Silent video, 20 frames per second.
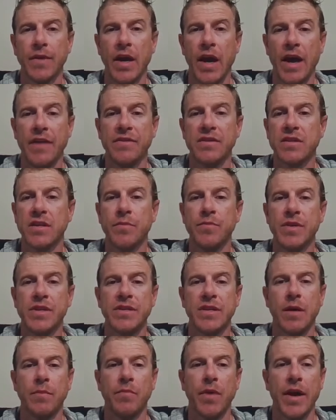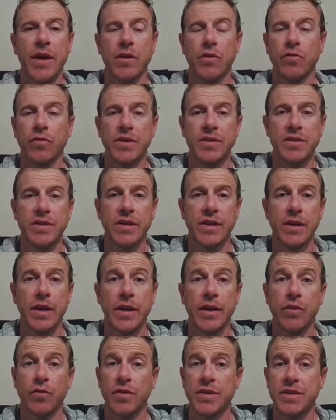and this can be done by
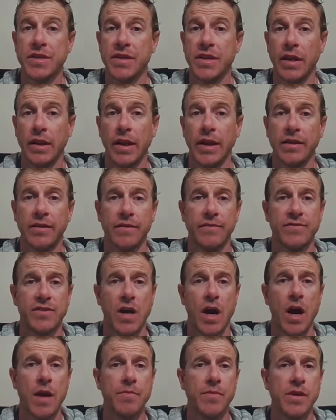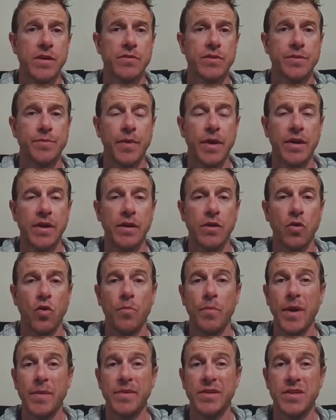increasing the length of time that you're spending, or
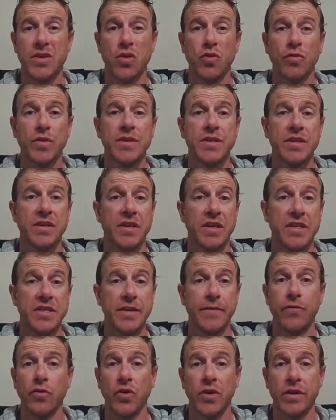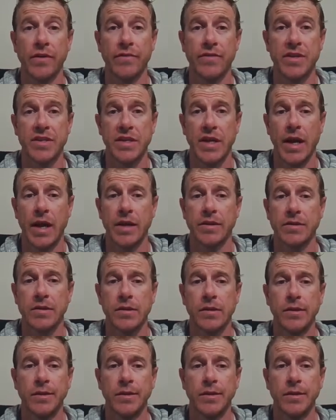maybe it's increasing the difficulty of the task.